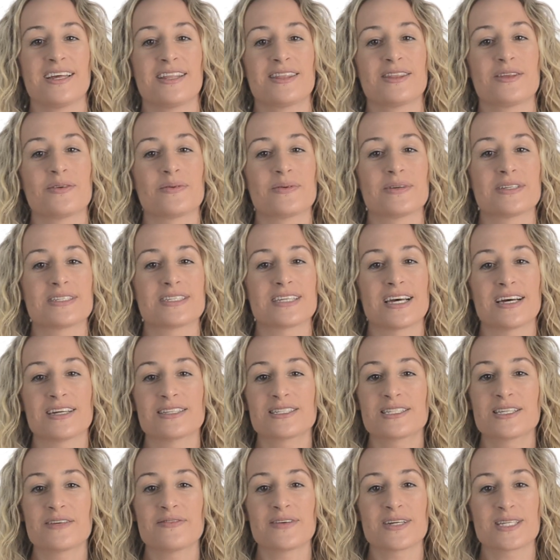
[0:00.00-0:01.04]
The results
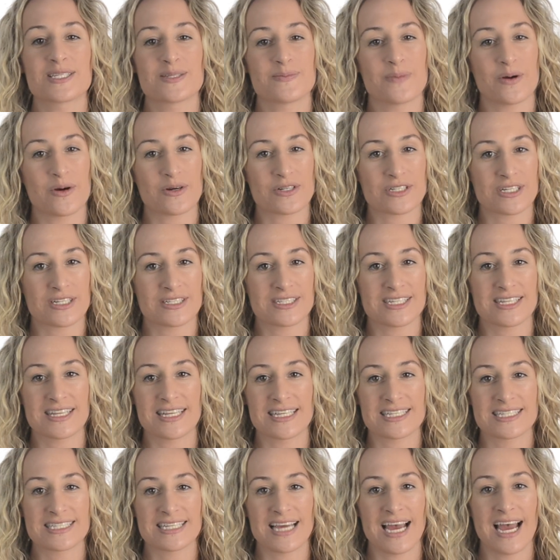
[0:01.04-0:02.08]
of exposure to this
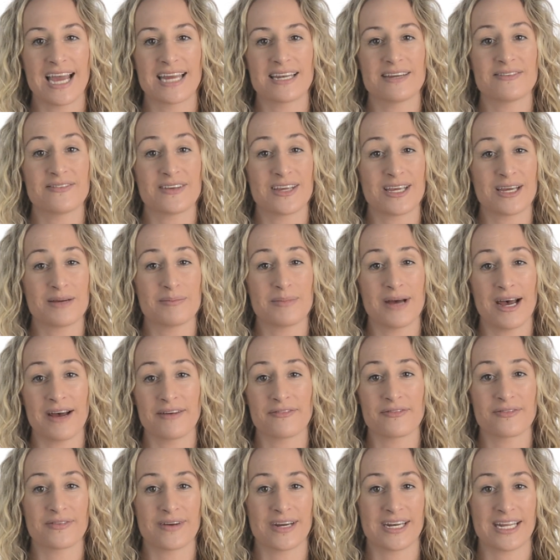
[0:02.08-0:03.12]
kind of E M F
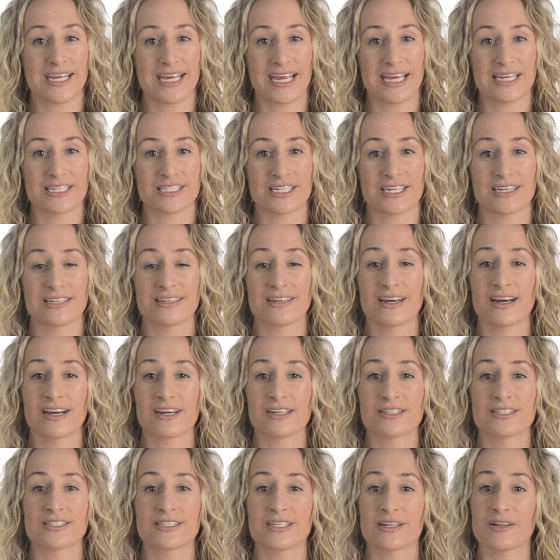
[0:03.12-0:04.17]
radiation are
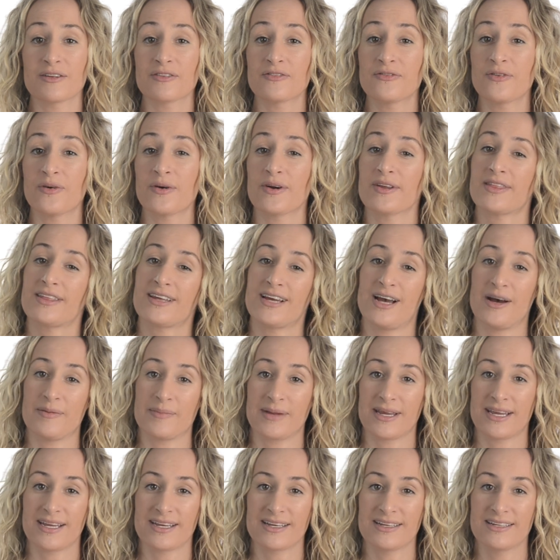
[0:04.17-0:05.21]
still
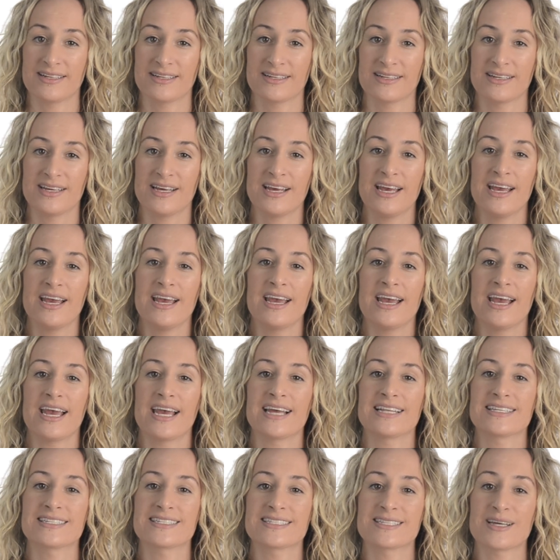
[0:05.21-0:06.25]
forthcoming,
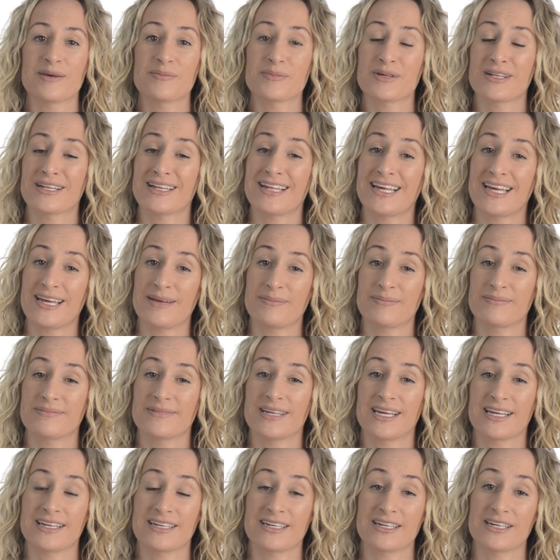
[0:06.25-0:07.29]
and some claim
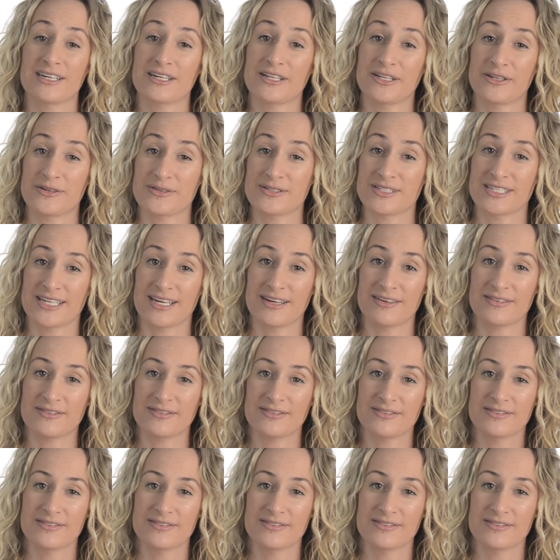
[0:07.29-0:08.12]
inconclusive.